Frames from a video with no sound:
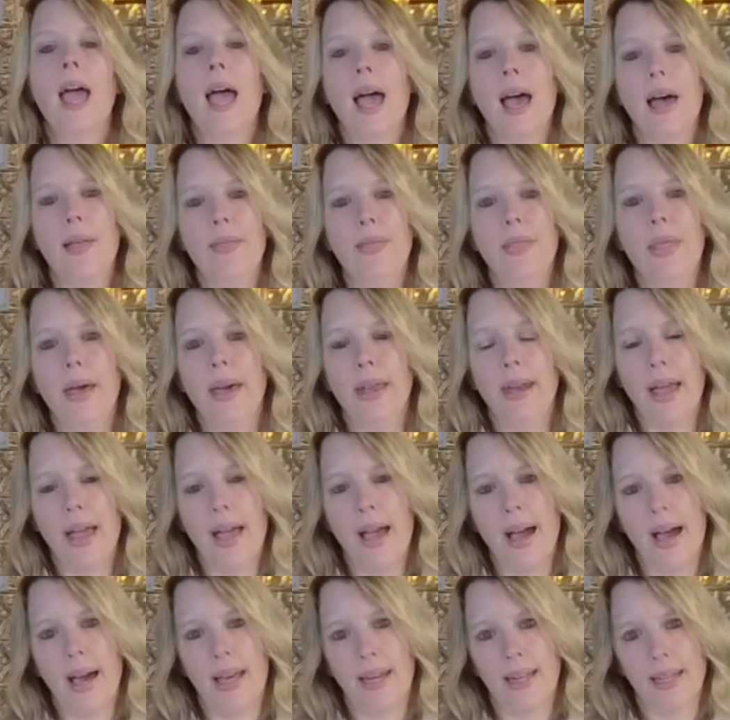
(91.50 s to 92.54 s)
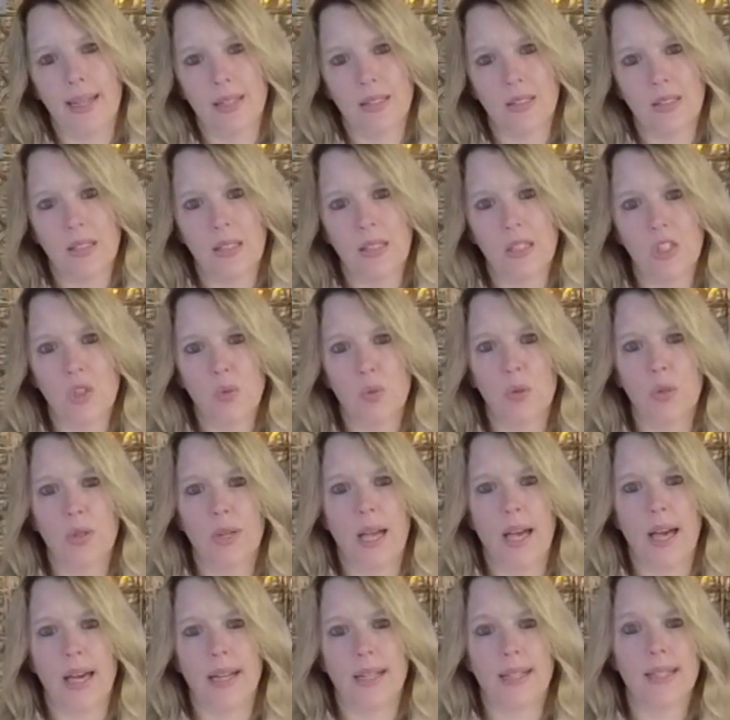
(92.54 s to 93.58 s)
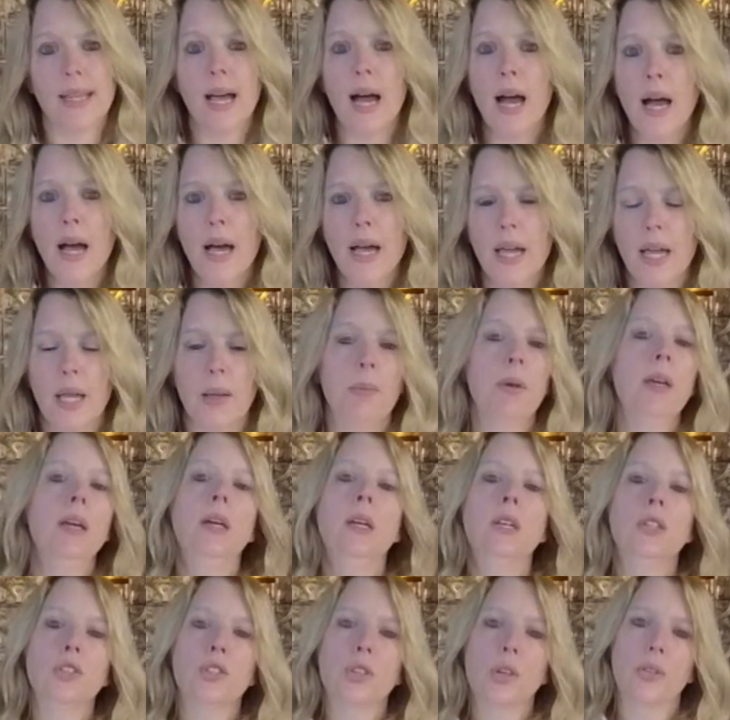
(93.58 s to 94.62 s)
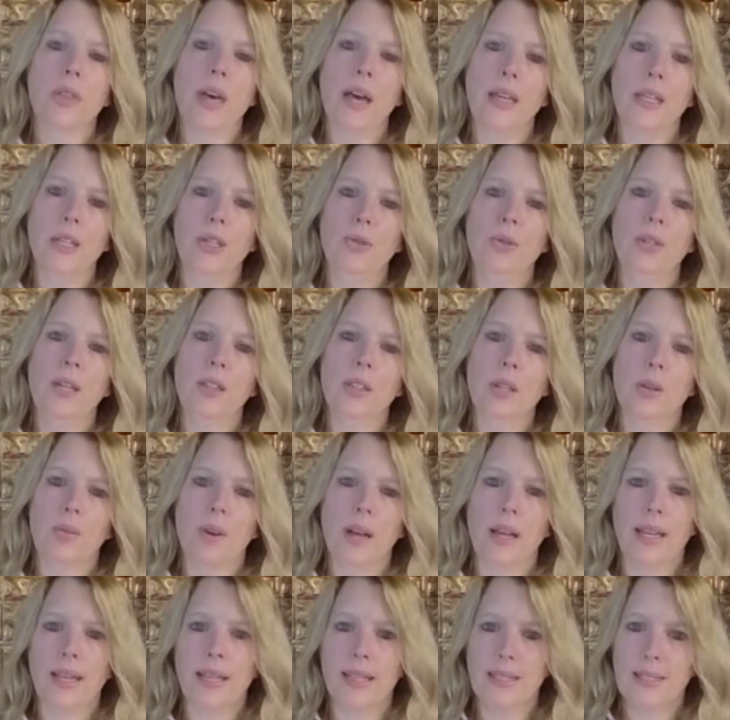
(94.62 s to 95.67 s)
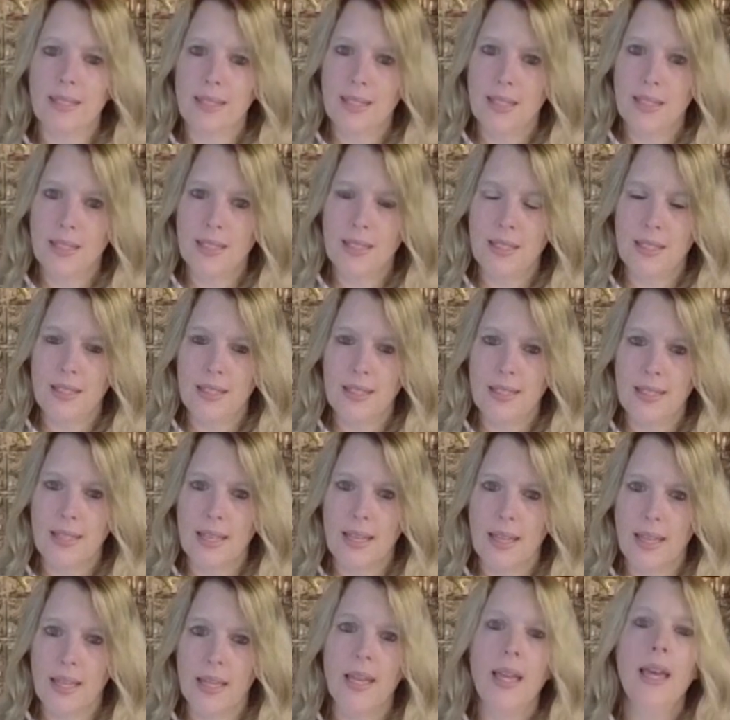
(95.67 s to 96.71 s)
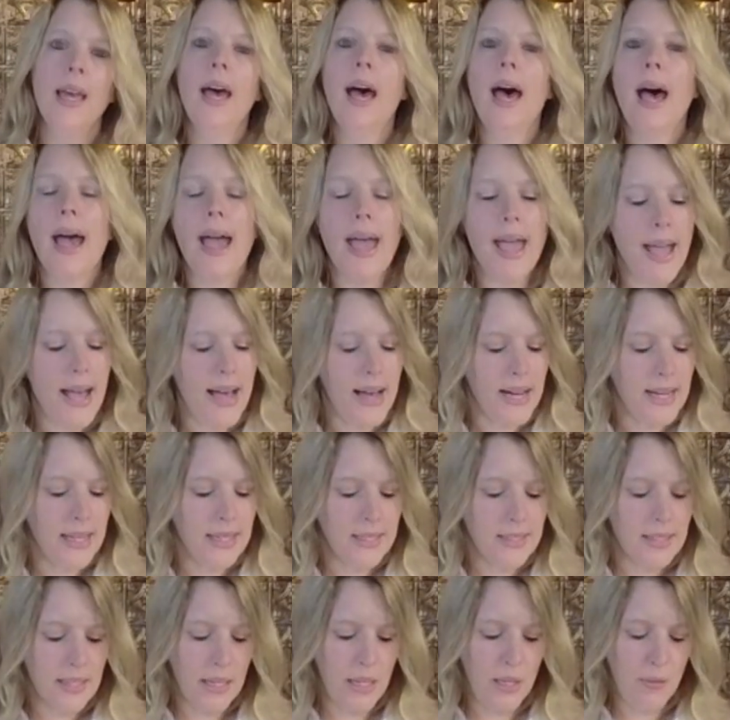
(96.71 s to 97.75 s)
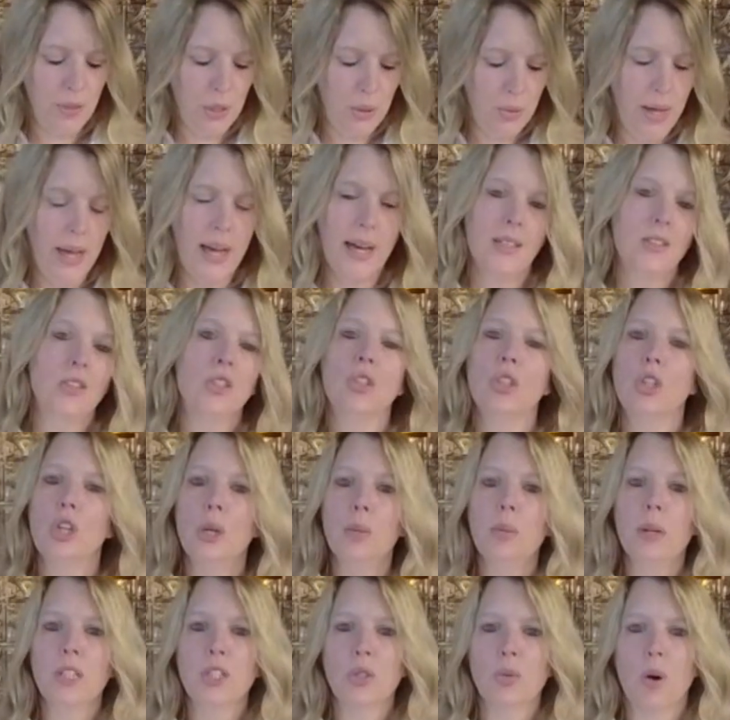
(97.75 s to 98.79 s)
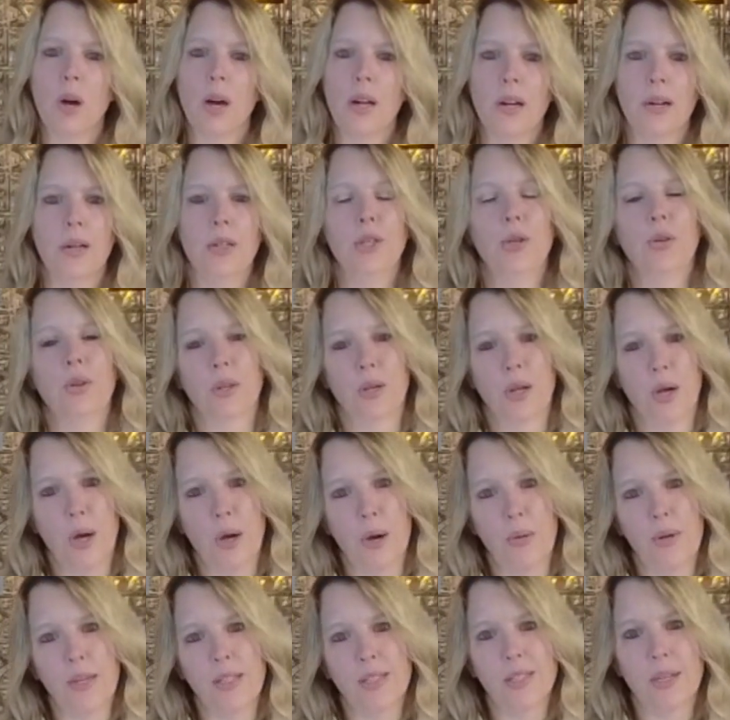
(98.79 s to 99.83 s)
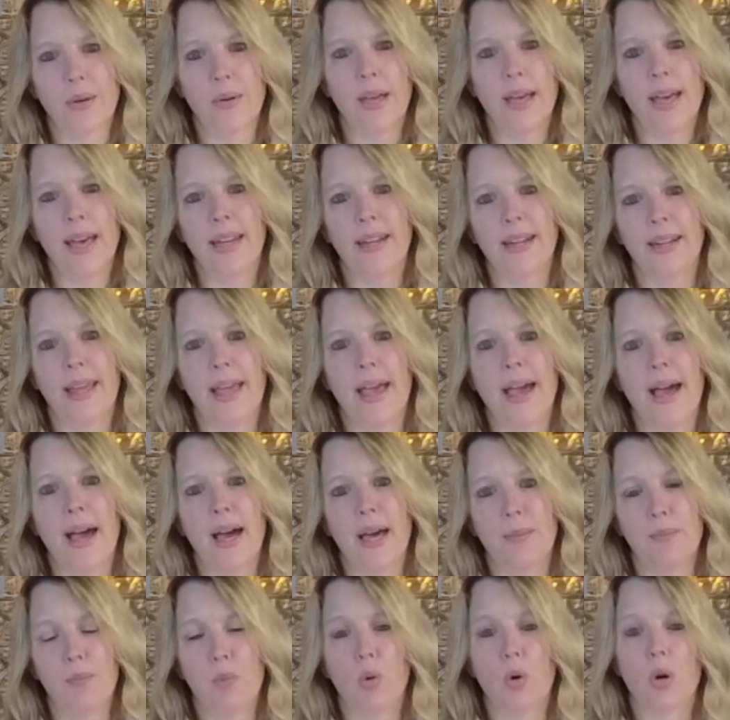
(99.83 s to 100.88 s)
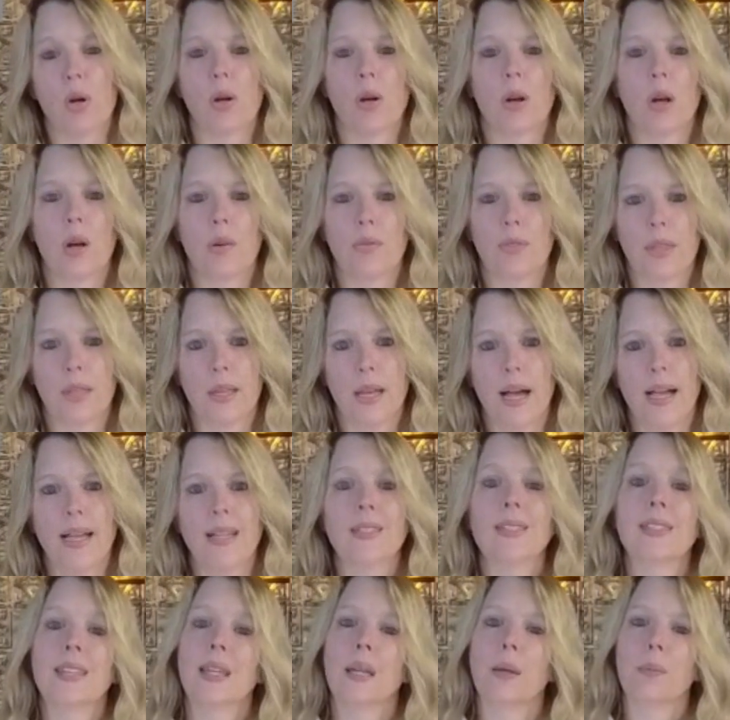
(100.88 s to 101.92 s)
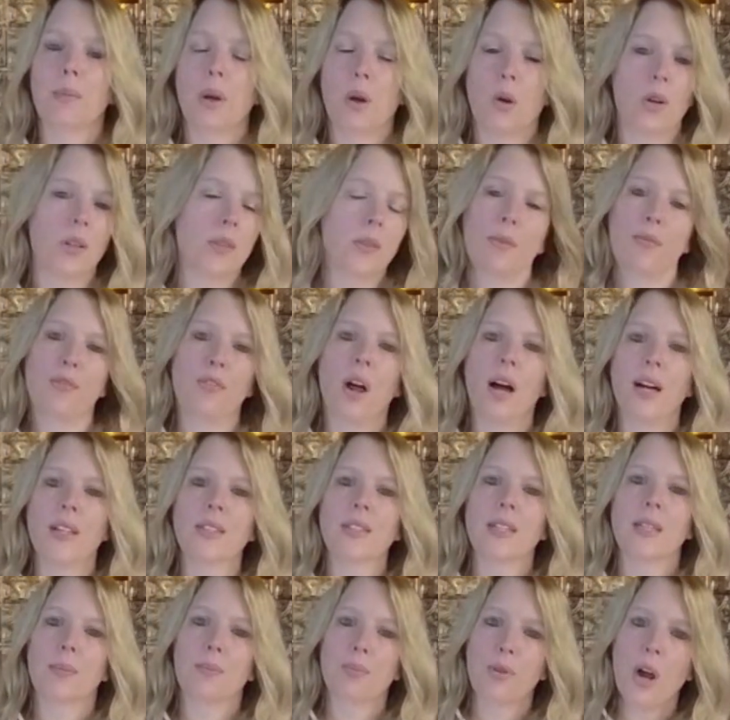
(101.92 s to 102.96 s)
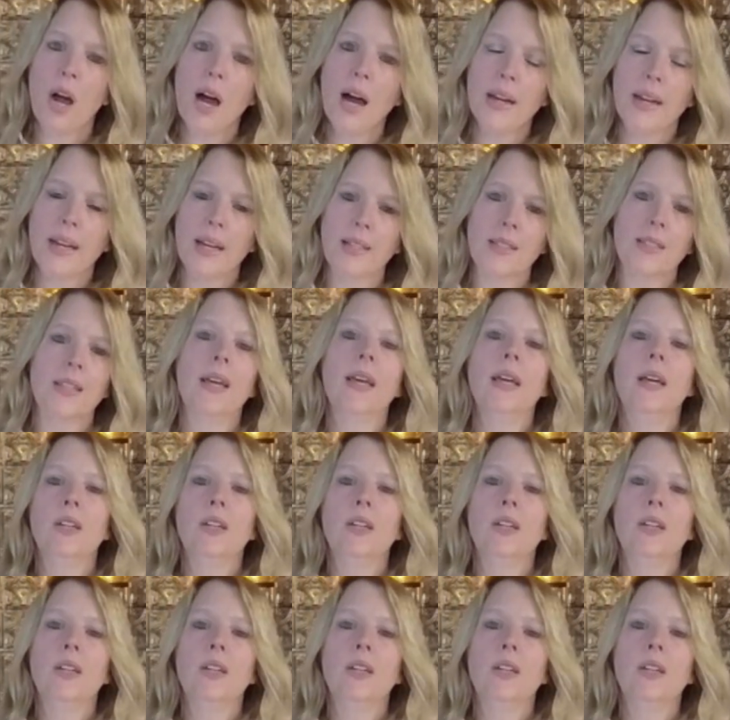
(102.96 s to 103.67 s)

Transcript: and then adding a teaspoon at a time so that you get the right consistency. And if you add too much water, you can always go ahead and add more of the icing or the frosting product